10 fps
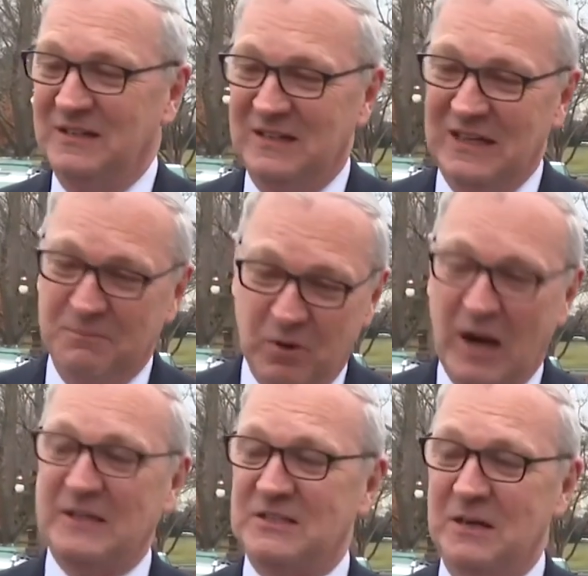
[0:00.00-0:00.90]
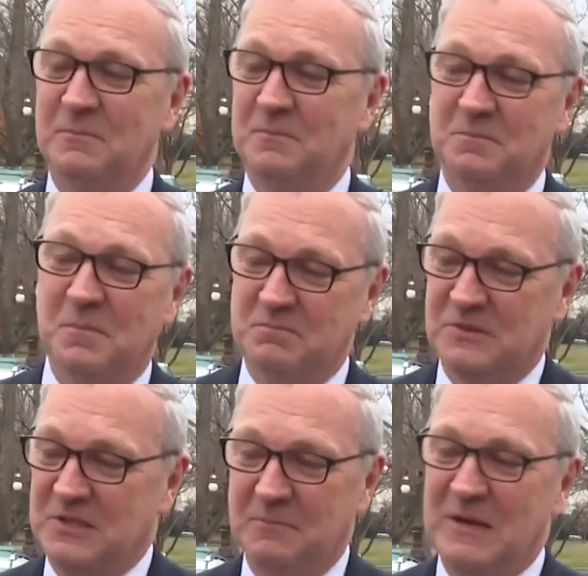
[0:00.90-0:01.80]
he brought some
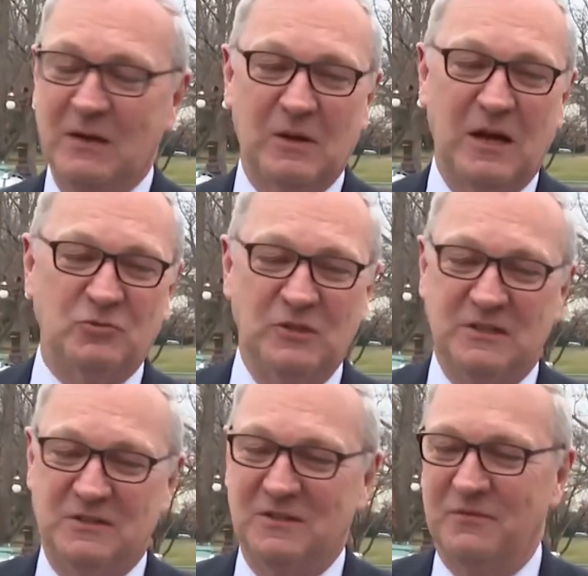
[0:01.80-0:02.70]
some NATO countries